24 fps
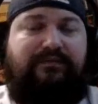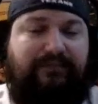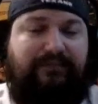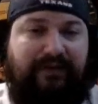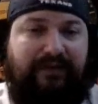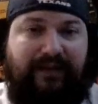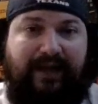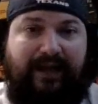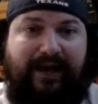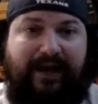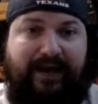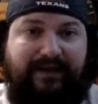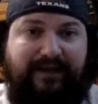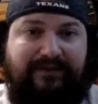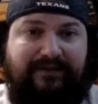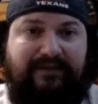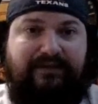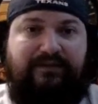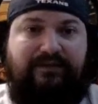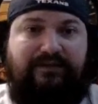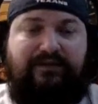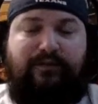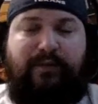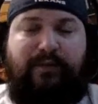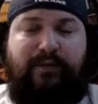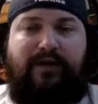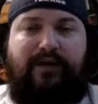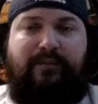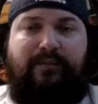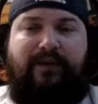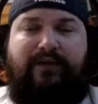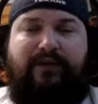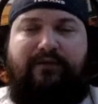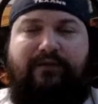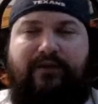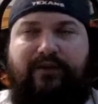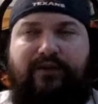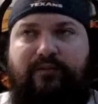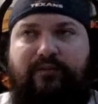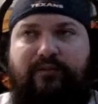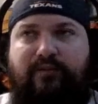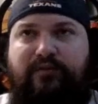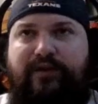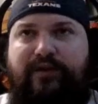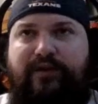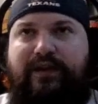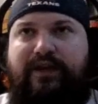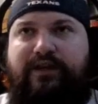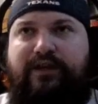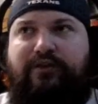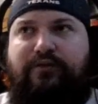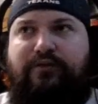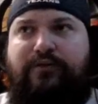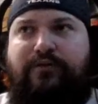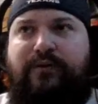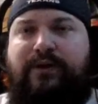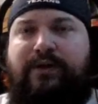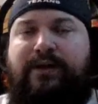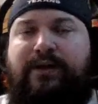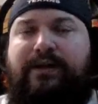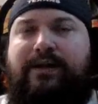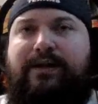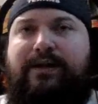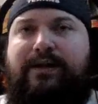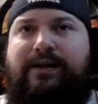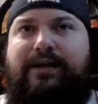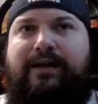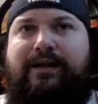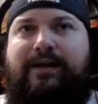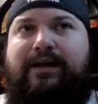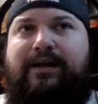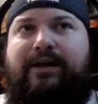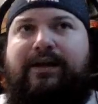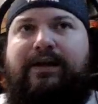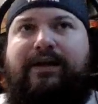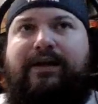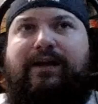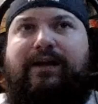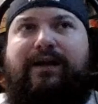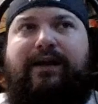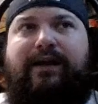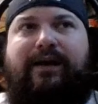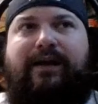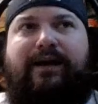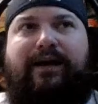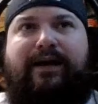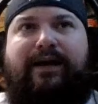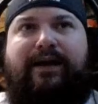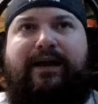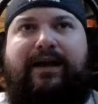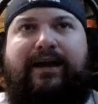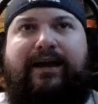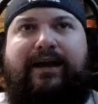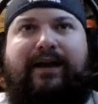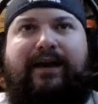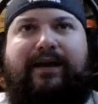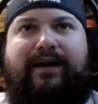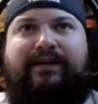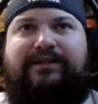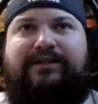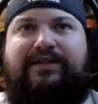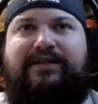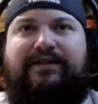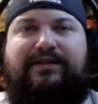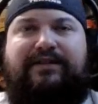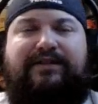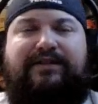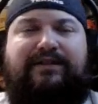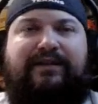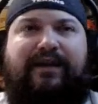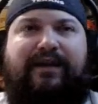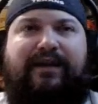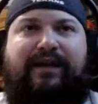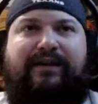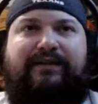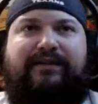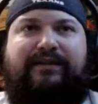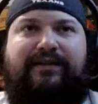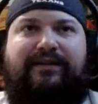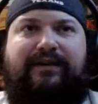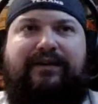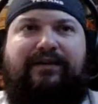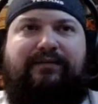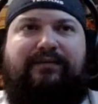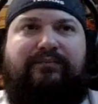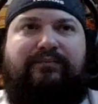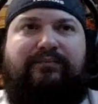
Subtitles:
Spider-Man villain movie they do, and it.